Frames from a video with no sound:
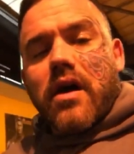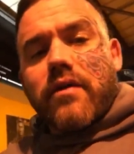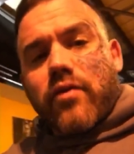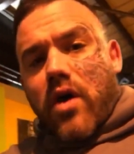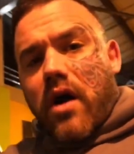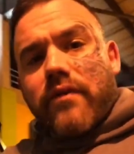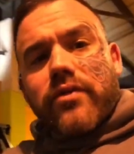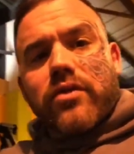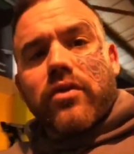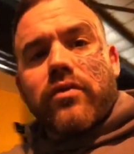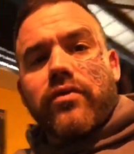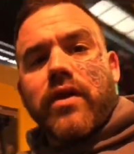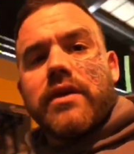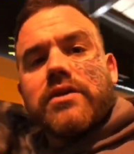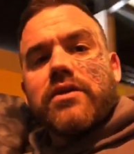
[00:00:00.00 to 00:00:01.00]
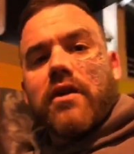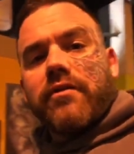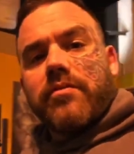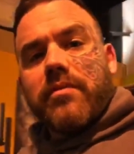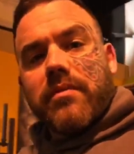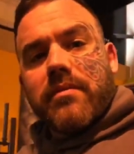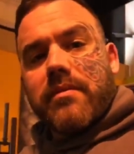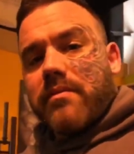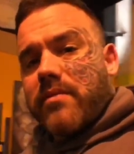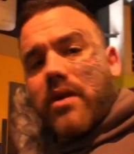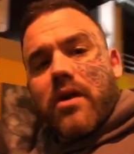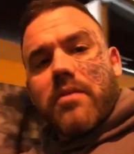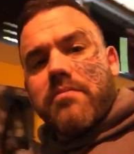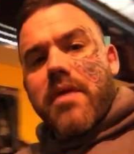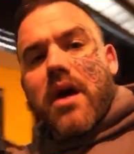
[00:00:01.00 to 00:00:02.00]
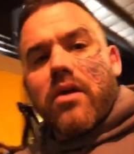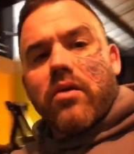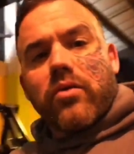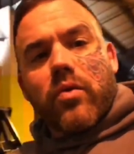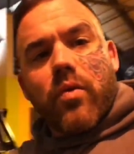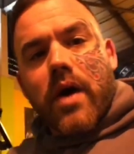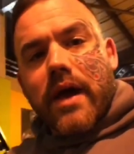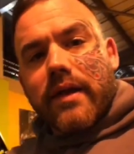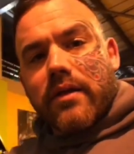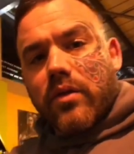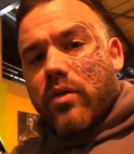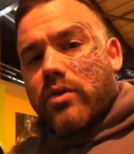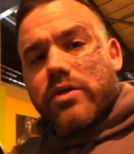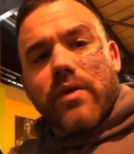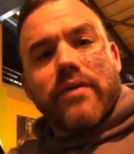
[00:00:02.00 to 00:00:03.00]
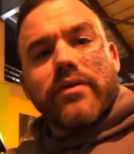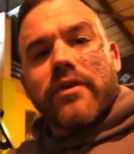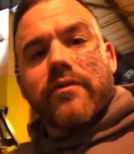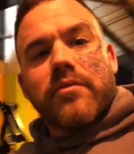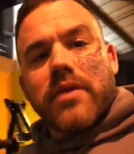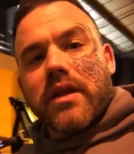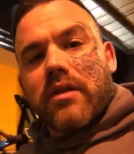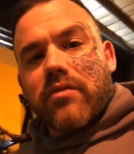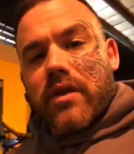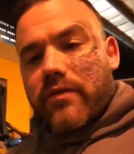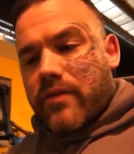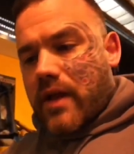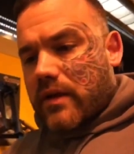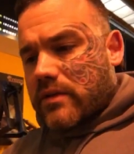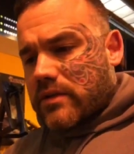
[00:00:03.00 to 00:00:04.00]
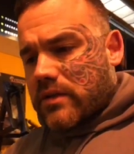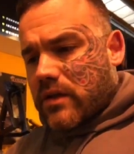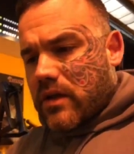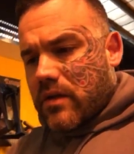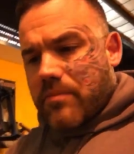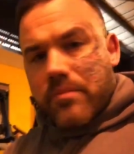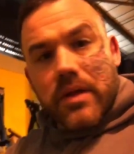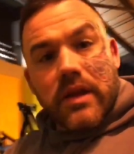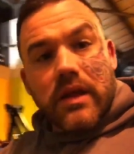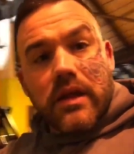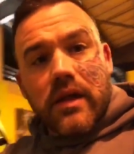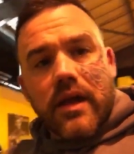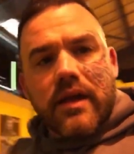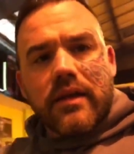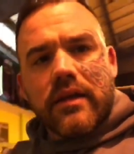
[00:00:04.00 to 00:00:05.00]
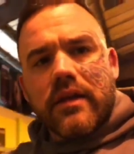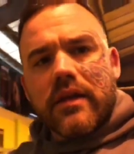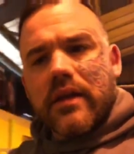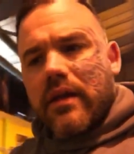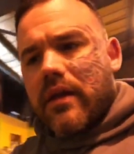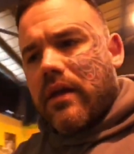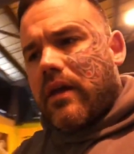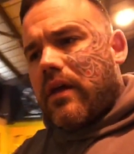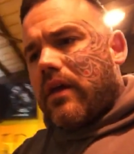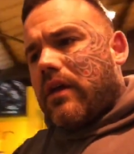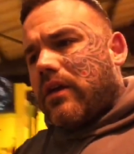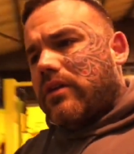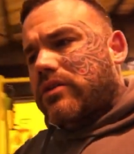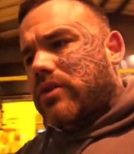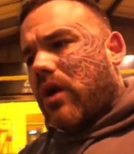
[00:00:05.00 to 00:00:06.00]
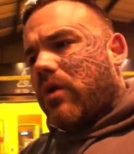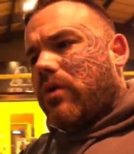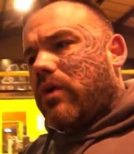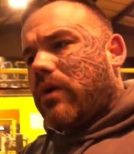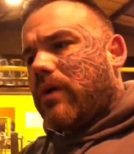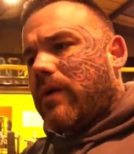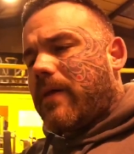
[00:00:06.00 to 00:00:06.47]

I've got other good friends that I've met along the way that also haven't given me any red flags. Billy, Eddie. So